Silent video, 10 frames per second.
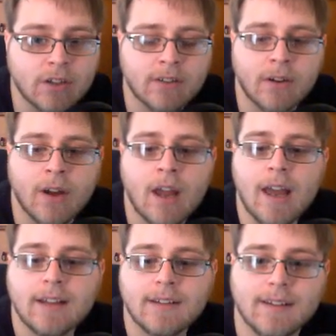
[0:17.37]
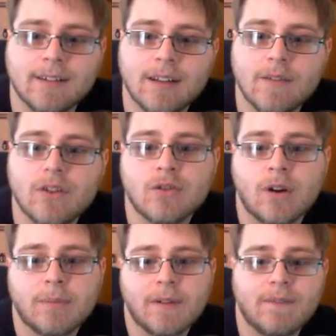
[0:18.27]
So it's a
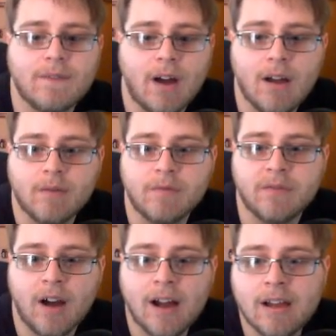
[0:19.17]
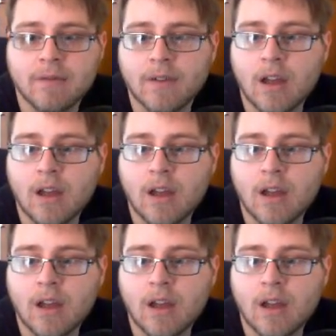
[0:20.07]
7-drop 5/5.